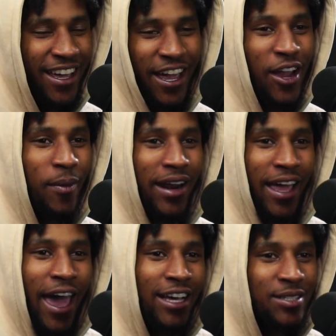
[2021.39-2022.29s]
And
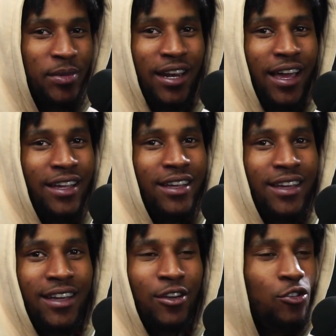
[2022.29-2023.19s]
everybody asking me like,
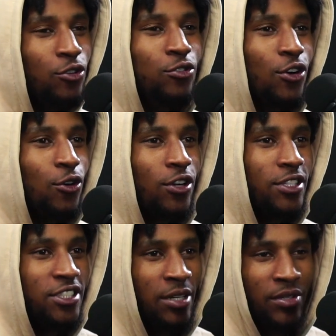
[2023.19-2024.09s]
you go
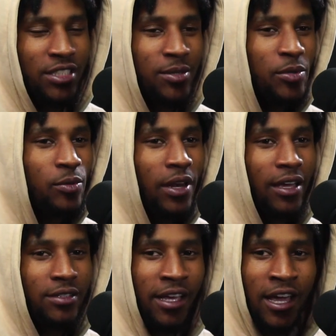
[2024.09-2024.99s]
to the gym and shit, people be
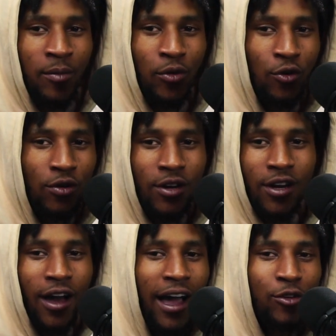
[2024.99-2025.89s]
like, damn, bro,
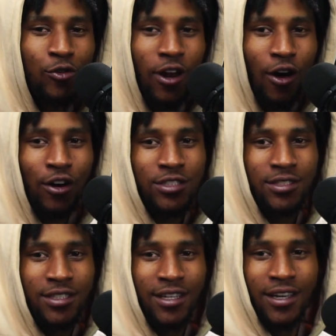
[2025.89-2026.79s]
how you
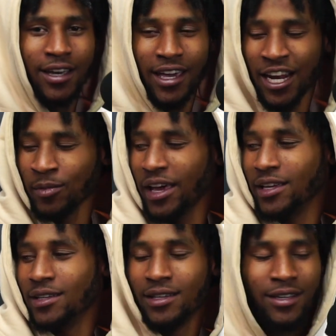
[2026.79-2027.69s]
lost? And I'm
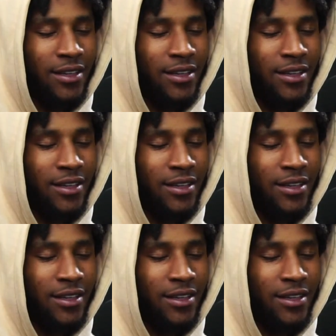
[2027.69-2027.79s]
like,